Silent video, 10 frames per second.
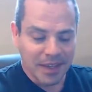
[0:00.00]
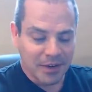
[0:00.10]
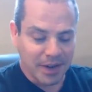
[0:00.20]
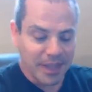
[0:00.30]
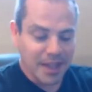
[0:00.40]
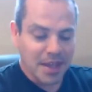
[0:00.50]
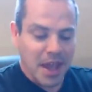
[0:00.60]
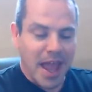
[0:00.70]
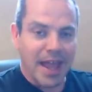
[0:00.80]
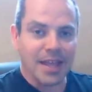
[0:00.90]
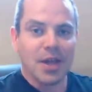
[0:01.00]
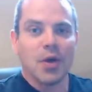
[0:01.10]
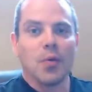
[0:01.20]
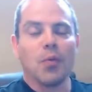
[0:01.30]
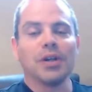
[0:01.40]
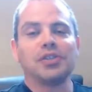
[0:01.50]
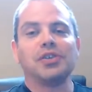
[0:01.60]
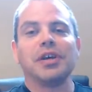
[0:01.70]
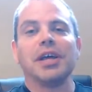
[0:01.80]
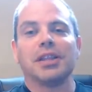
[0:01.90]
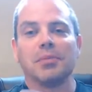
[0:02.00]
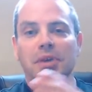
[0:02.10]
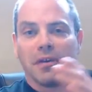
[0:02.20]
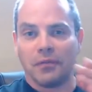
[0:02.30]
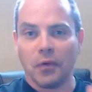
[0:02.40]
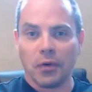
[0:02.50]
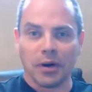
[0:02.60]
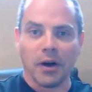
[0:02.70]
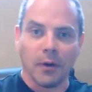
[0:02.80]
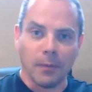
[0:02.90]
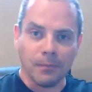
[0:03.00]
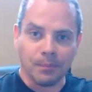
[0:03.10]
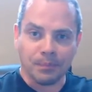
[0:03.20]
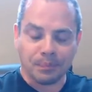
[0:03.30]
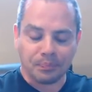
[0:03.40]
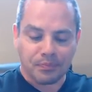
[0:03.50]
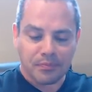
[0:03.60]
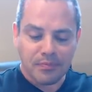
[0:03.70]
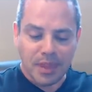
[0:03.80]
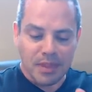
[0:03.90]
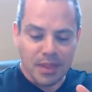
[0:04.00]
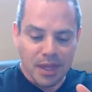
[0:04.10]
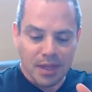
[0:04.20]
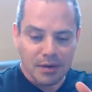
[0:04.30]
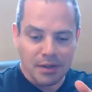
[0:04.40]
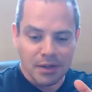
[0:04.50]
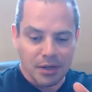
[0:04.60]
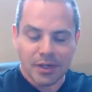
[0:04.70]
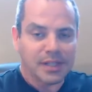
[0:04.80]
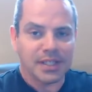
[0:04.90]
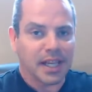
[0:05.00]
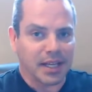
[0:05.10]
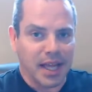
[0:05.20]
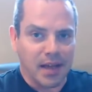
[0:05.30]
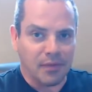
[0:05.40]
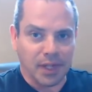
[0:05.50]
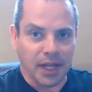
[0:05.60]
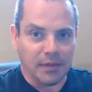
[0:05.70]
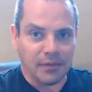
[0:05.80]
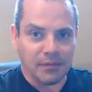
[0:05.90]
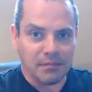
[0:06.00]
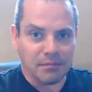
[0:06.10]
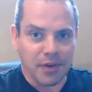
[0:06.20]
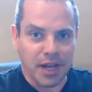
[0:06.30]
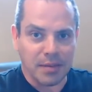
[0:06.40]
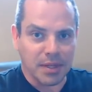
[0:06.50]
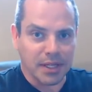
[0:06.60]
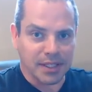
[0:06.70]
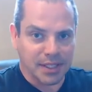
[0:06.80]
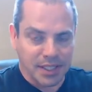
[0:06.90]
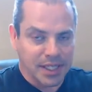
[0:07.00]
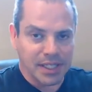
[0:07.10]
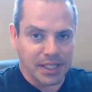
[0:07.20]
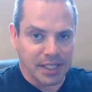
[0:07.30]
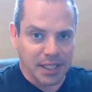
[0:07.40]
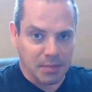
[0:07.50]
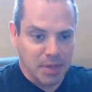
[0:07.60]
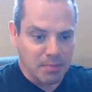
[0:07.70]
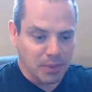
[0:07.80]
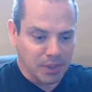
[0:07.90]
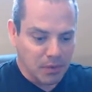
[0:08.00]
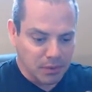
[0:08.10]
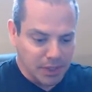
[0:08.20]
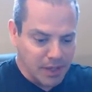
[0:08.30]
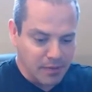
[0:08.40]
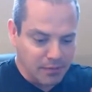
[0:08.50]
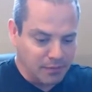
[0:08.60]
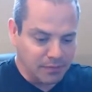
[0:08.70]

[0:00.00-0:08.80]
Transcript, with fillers: right? And once you hit the big 4 0, then you're in the second half of life, right? I mean, like statistically, people don't live.